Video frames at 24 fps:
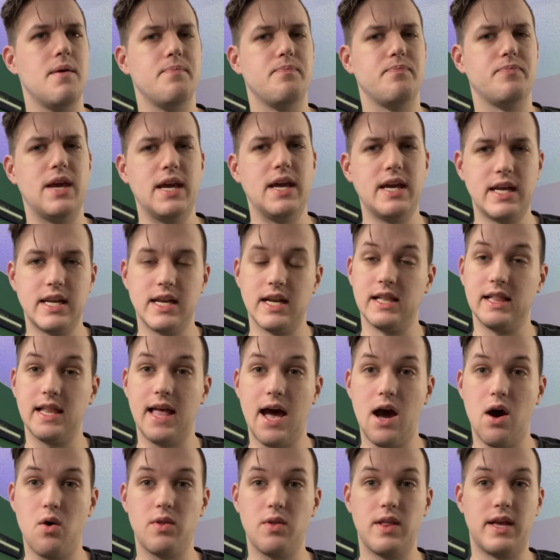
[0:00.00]
it can
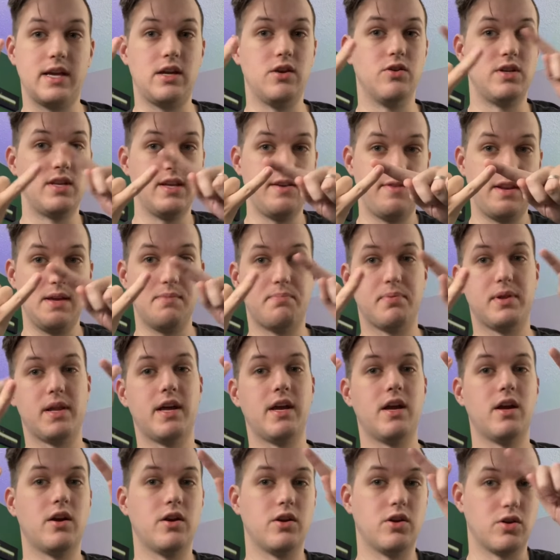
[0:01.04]
allow your DVD
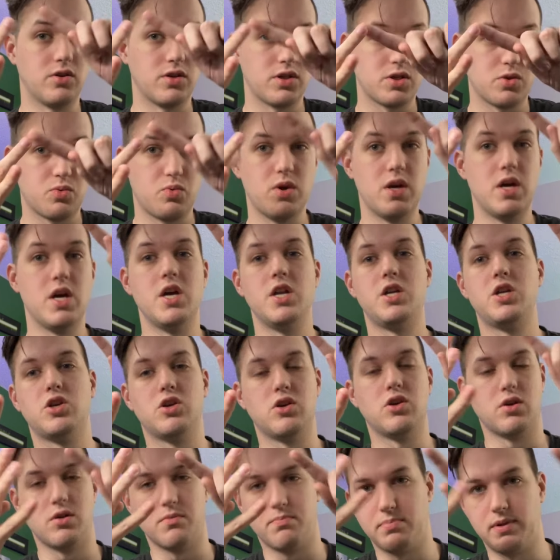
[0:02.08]
player, your Switch,
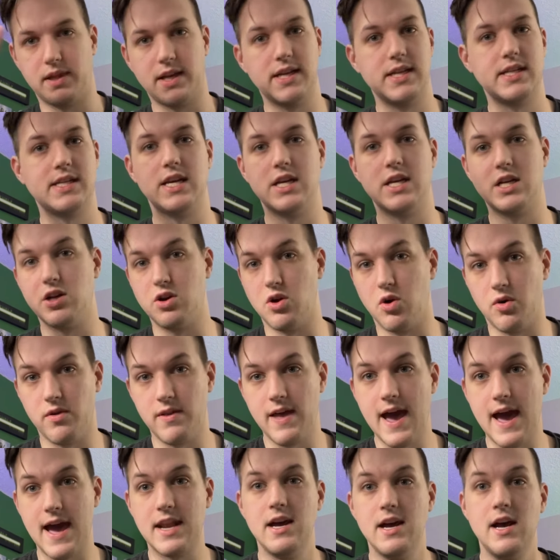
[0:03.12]
your PlayStation, all
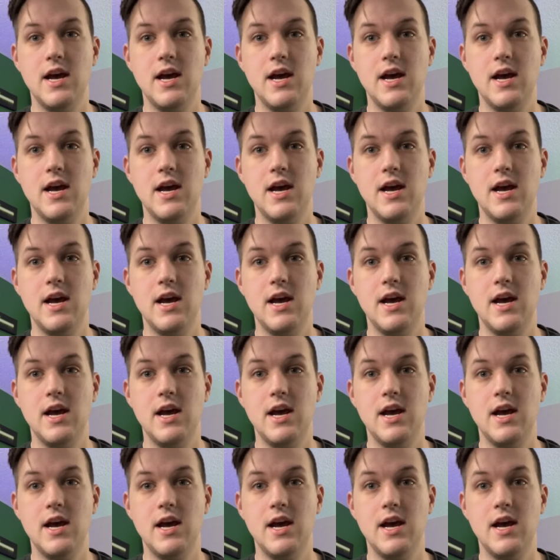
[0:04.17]
that